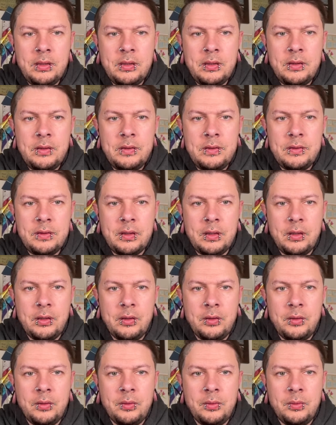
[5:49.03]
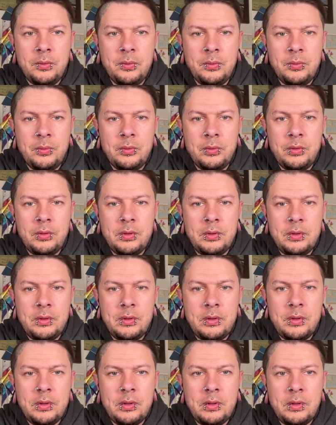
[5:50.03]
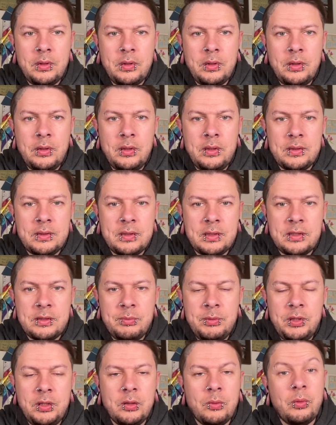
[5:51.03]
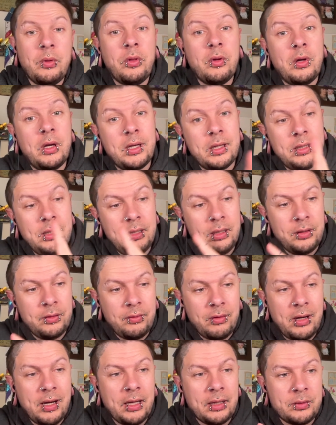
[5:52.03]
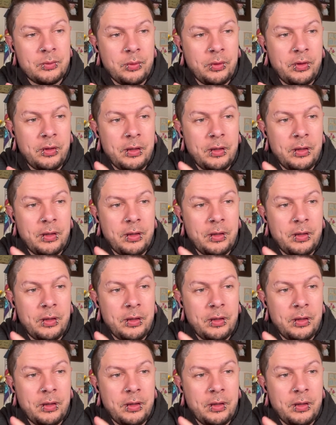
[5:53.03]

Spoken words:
So this lets me know whether I can interact with